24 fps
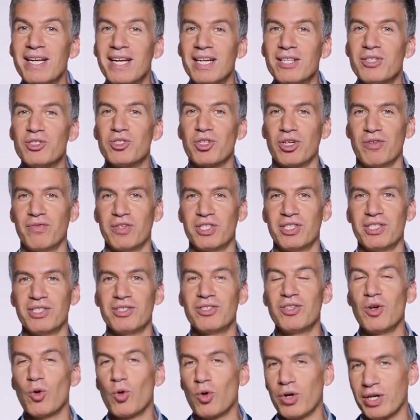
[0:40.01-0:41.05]
and
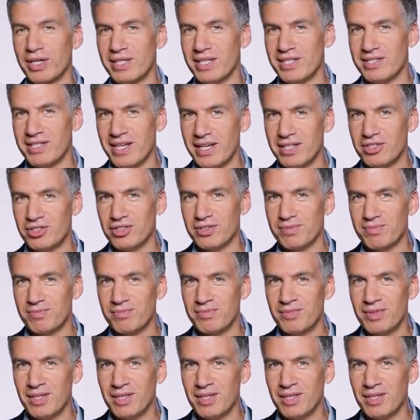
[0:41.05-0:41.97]
services organization.